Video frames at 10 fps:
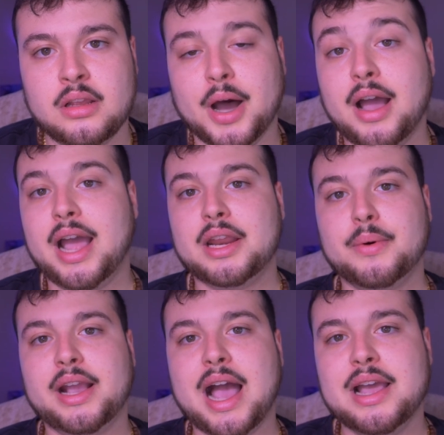But
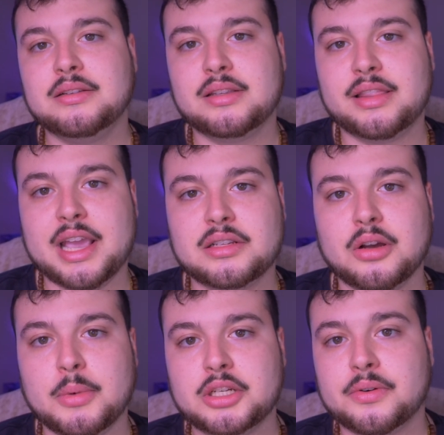anyway guys, thanks
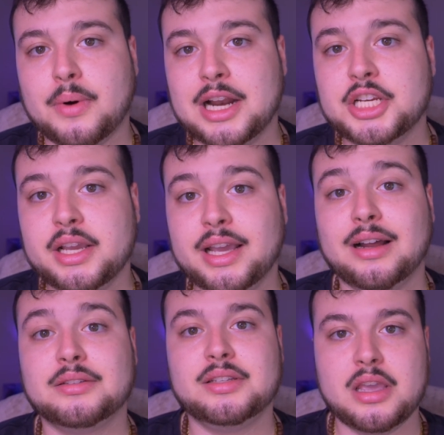so much for watching, and
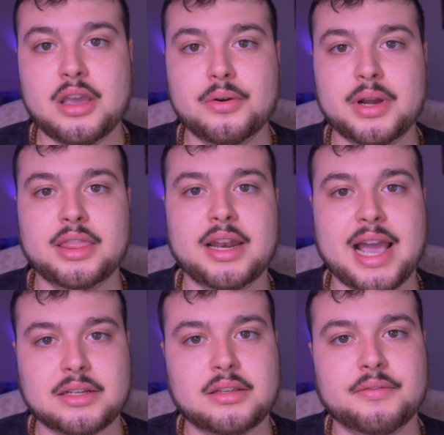I'll see you in the
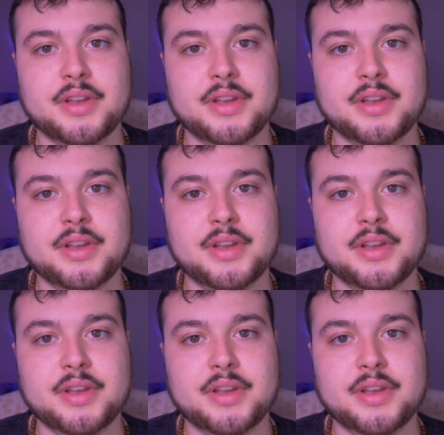next